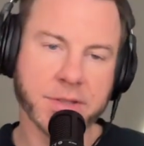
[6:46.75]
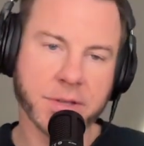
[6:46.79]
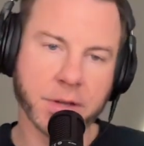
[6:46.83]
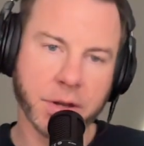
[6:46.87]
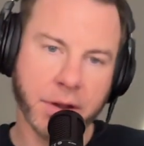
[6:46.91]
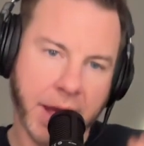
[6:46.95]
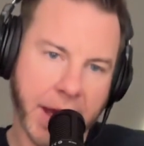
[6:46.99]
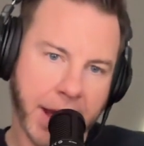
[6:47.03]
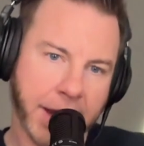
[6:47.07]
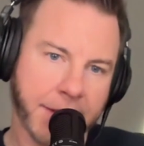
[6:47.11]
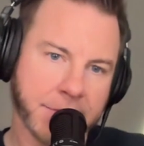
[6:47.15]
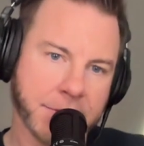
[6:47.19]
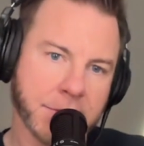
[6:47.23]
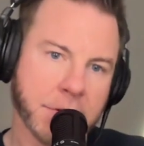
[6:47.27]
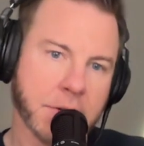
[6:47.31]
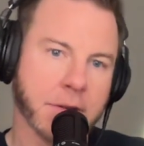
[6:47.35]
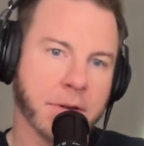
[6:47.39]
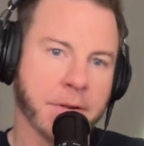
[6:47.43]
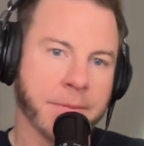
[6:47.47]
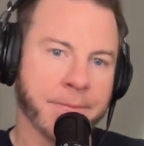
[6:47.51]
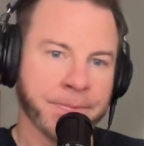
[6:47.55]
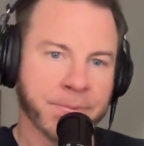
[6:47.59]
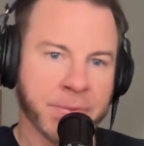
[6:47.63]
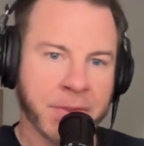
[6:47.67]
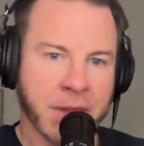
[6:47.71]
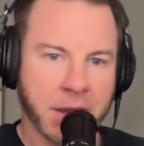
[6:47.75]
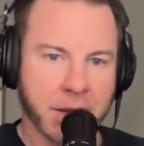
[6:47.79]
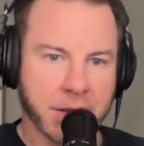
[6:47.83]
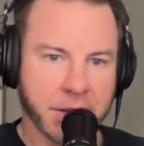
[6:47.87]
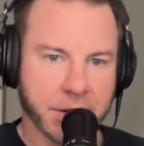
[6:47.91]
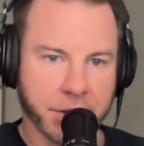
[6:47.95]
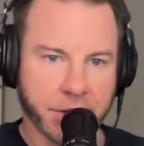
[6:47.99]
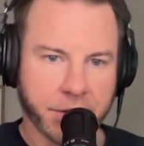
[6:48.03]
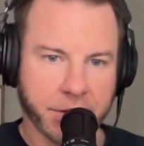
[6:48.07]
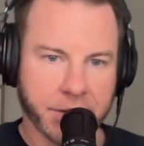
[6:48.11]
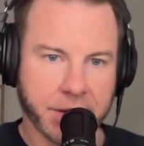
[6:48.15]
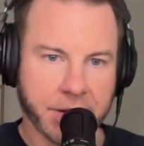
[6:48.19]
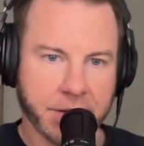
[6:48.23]
So after
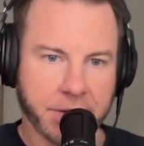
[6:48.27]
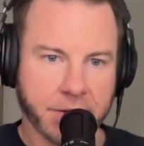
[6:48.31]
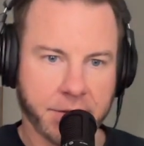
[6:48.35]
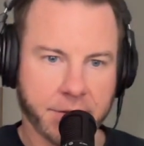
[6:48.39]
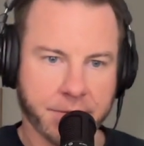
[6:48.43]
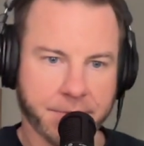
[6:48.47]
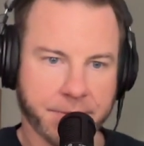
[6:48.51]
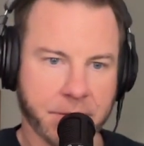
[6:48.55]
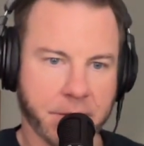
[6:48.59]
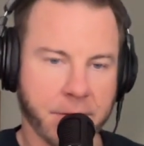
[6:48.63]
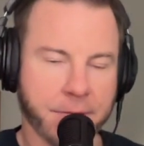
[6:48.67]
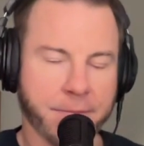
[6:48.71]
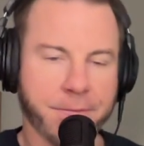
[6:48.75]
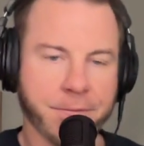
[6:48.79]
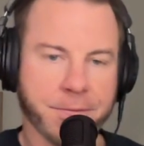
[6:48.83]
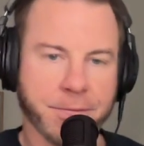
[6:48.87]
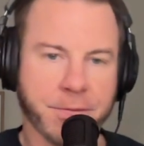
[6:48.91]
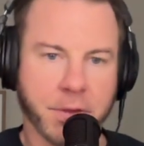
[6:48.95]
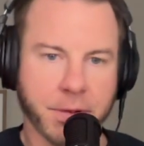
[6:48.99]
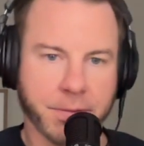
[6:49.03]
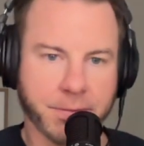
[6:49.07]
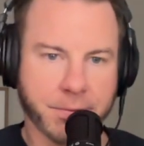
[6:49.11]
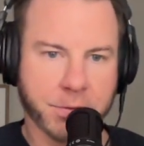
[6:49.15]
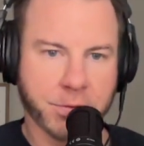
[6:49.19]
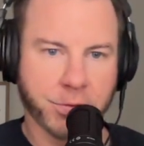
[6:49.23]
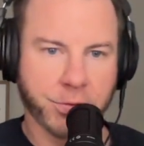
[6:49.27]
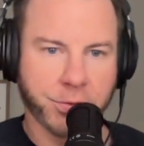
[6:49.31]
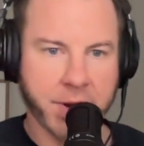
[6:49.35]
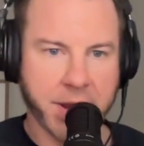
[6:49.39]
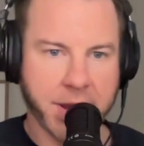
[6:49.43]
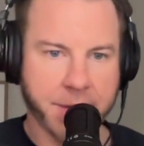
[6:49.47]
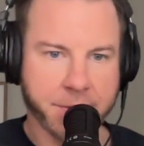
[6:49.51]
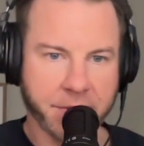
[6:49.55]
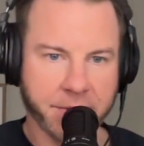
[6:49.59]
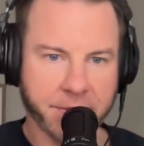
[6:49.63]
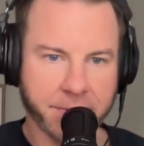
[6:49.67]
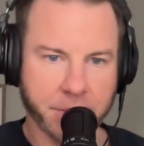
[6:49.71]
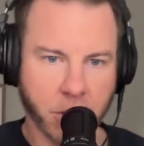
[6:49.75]
the end of the
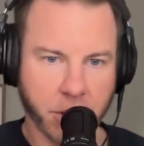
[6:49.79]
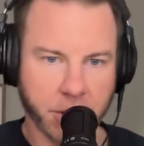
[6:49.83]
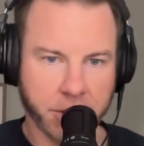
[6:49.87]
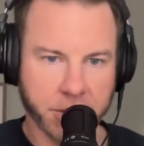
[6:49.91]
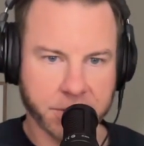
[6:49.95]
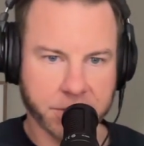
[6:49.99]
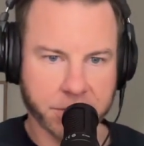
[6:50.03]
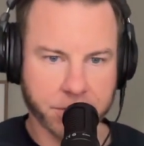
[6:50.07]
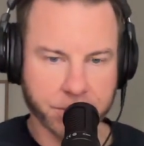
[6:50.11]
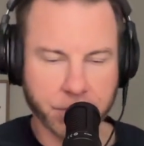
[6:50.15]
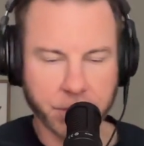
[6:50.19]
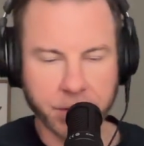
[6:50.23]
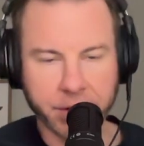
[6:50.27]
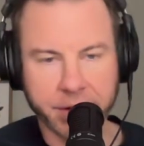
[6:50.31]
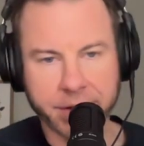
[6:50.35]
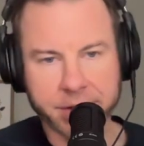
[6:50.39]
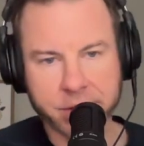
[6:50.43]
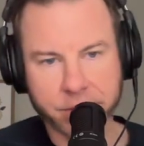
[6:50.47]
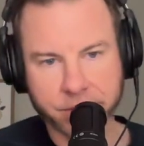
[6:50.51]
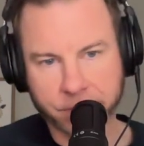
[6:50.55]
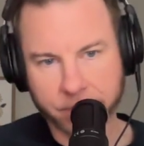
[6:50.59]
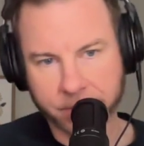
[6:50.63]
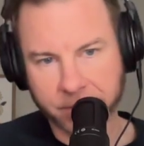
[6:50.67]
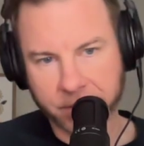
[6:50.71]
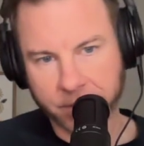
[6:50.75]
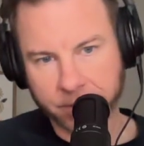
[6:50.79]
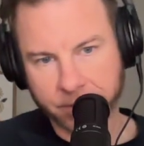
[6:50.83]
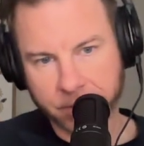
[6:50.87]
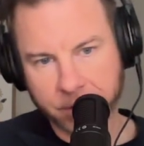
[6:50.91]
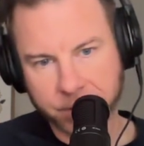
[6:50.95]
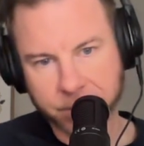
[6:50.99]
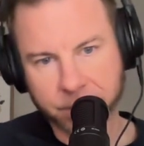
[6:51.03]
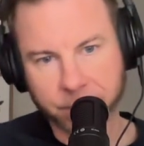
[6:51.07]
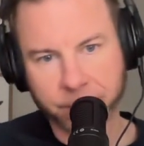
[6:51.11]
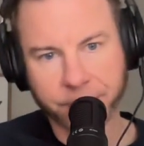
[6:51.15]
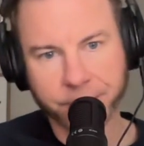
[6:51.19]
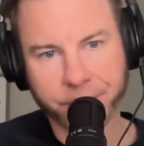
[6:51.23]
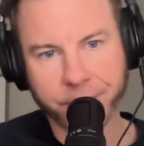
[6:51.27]
dream of Marcus Aurelius from the
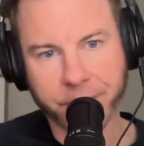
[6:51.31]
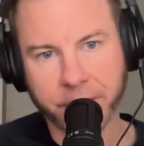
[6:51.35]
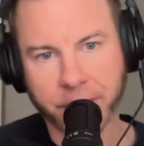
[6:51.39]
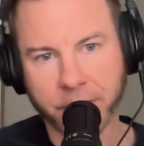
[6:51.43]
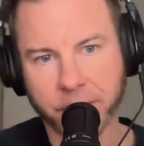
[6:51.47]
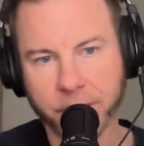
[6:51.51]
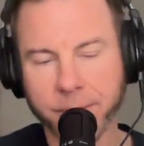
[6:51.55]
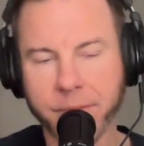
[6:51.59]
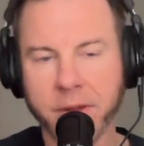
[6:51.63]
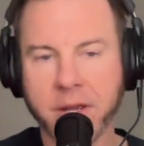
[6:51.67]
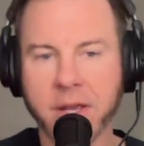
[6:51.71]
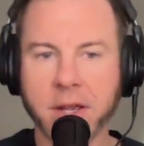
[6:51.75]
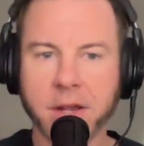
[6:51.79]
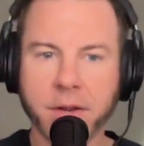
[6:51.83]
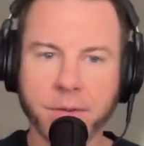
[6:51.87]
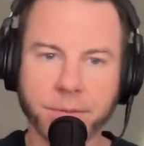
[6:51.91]
original film,